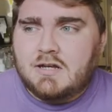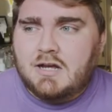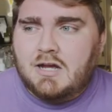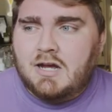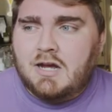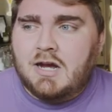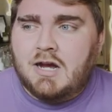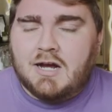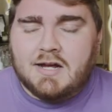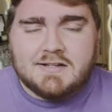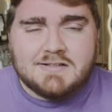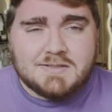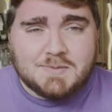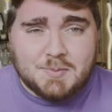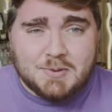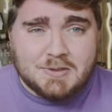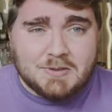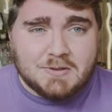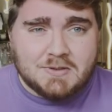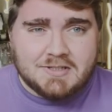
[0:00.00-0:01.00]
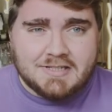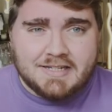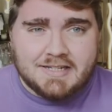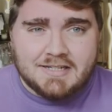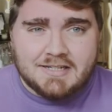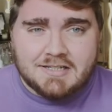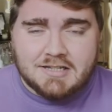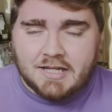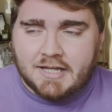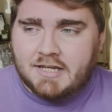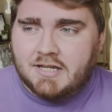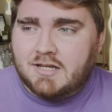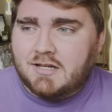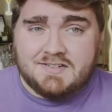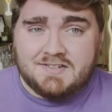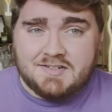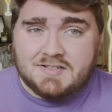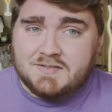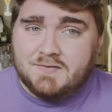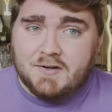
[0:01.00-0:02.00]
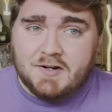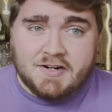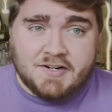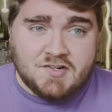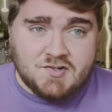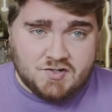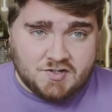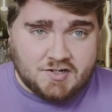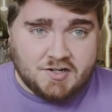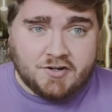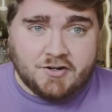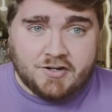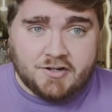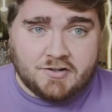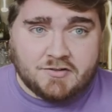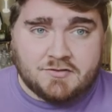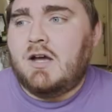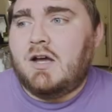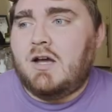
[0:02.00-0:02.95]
hospital like just very generic.